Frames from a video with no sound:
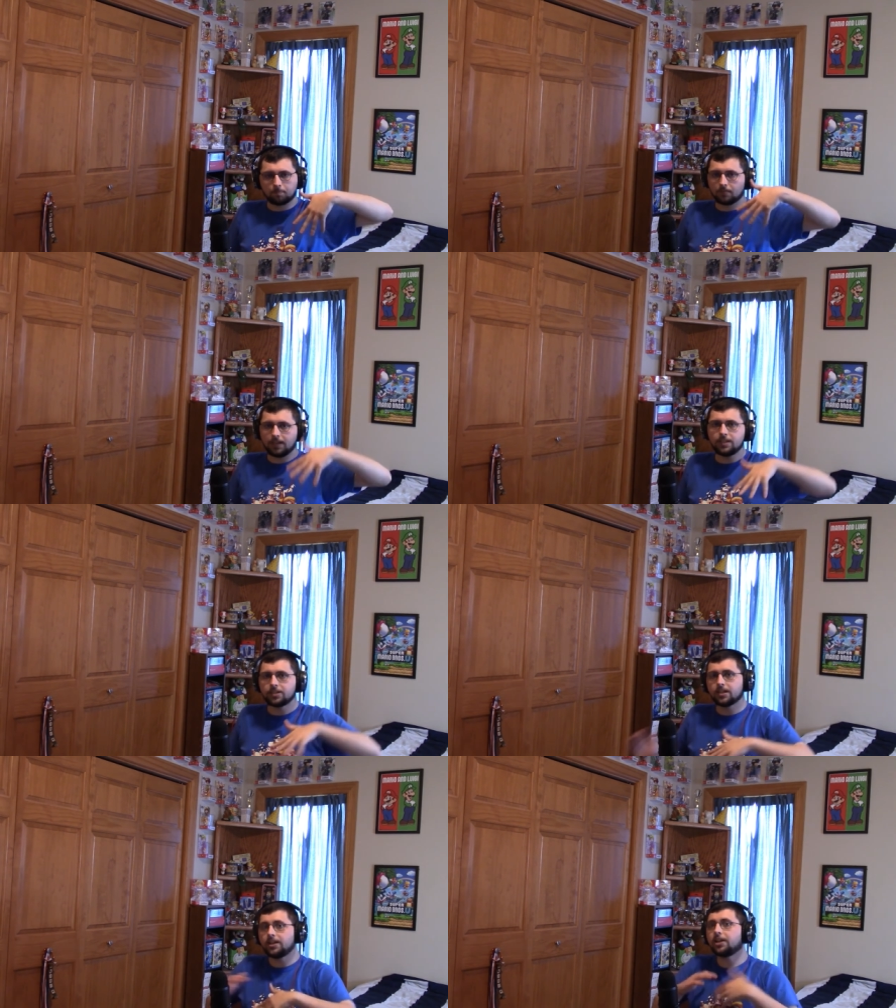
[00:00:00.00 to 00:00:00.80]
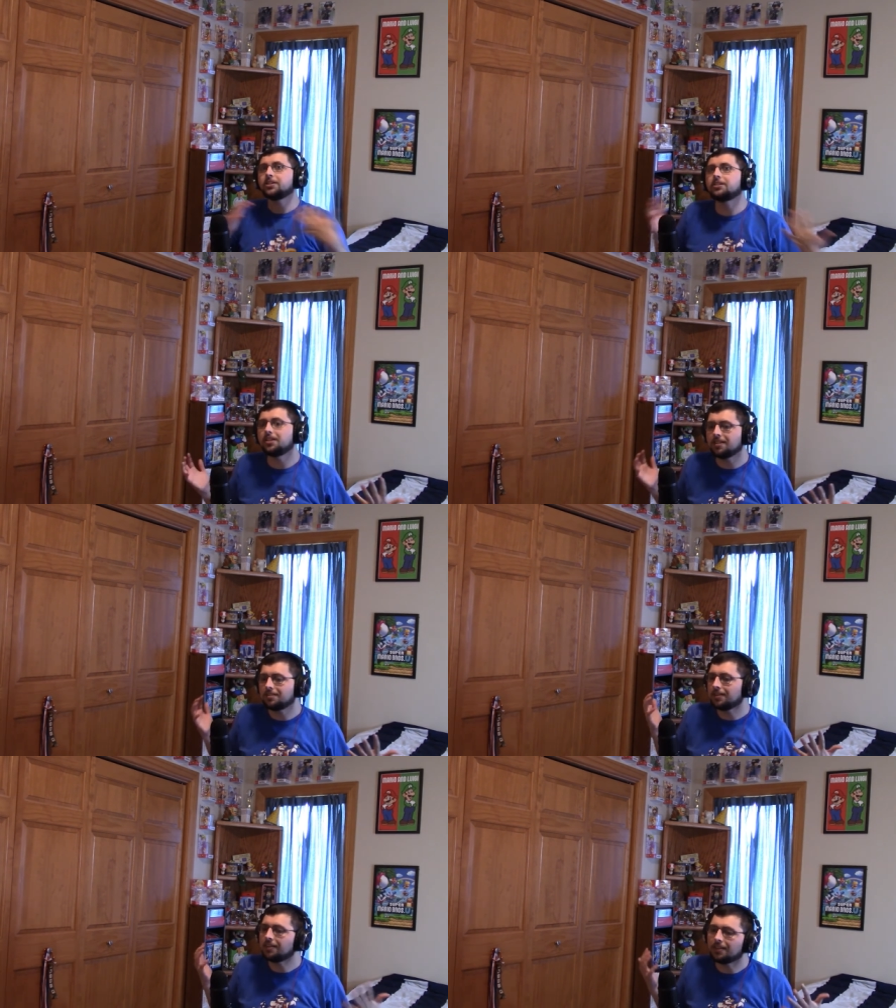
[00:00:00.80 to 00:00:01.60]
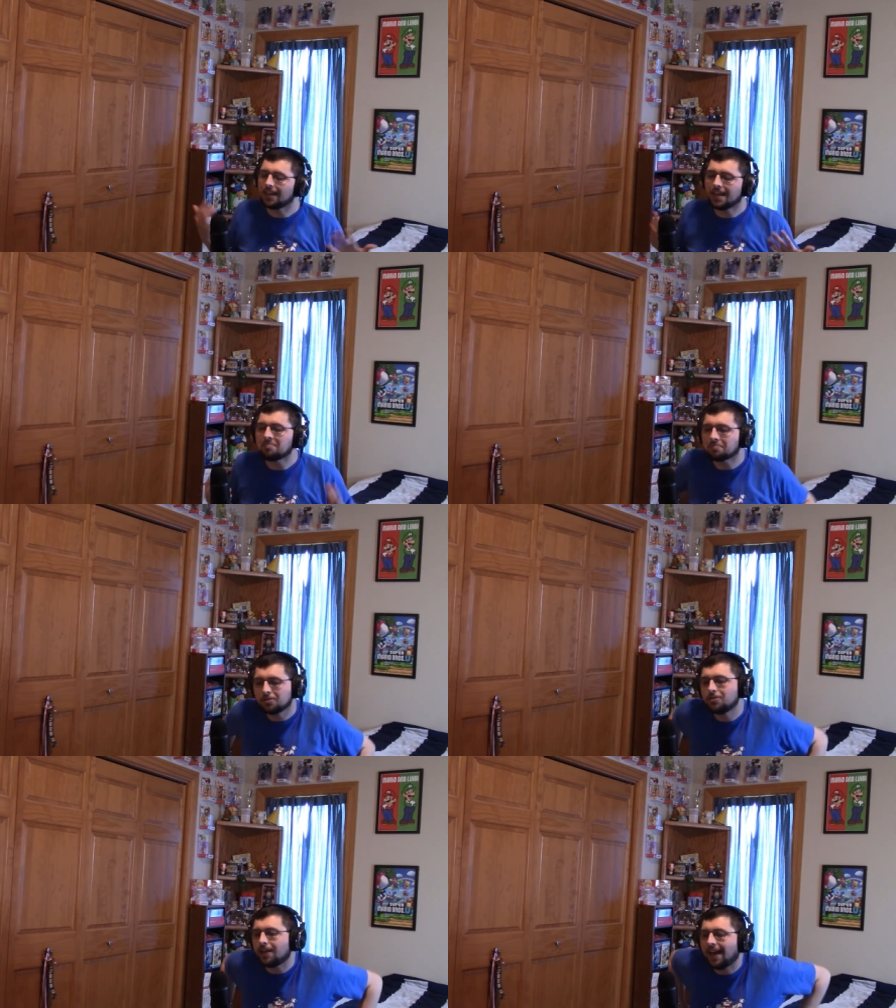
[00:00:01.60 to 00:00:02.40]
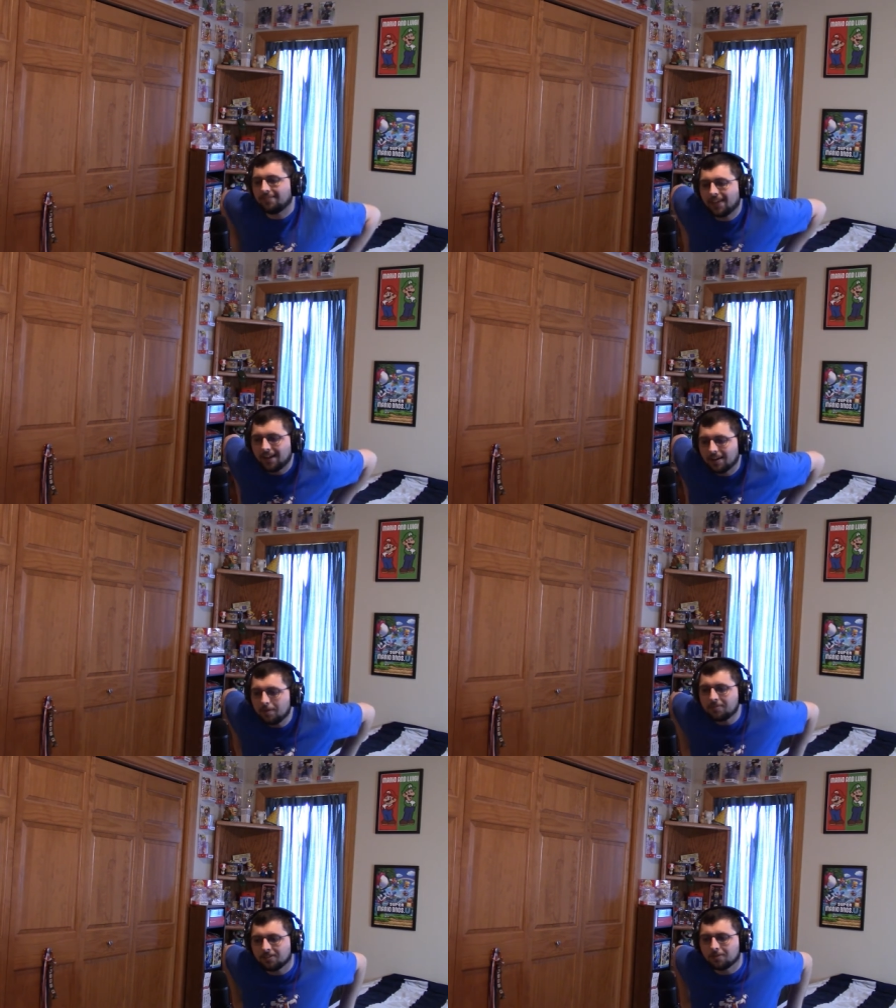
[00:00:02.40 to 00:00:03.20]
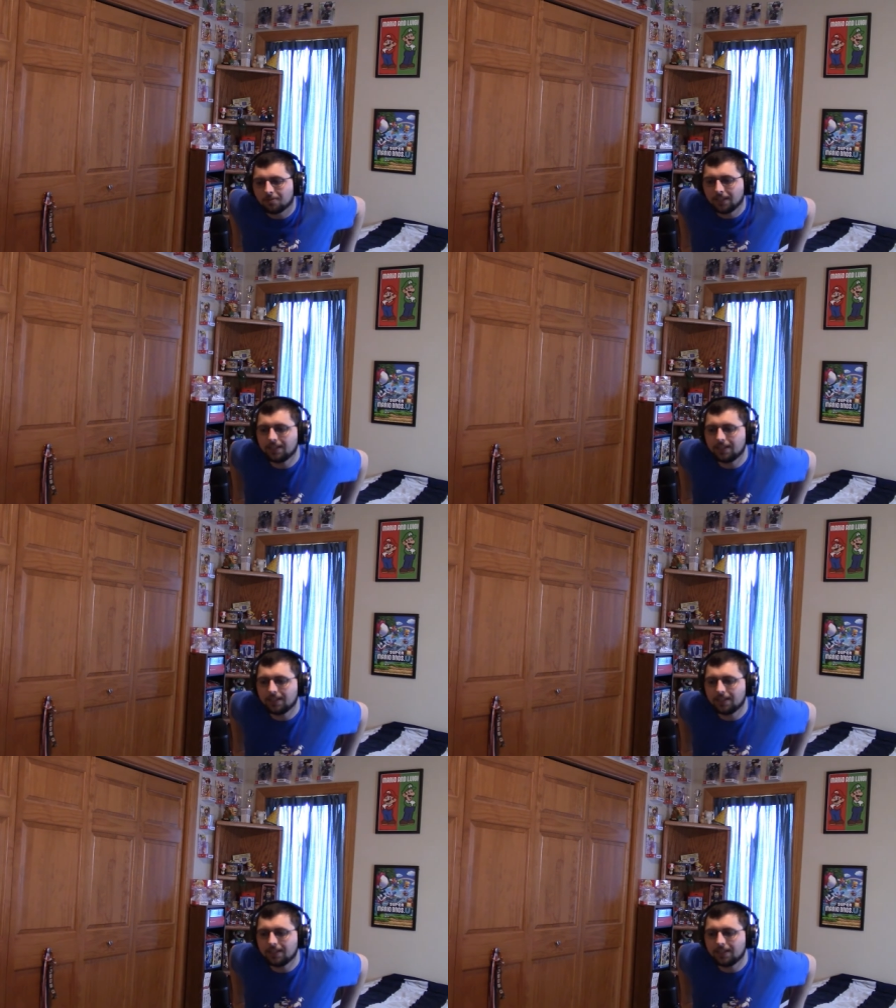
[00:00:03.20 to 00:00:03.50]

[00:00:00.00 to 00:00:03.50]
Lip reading: it hurts the game to have that above you.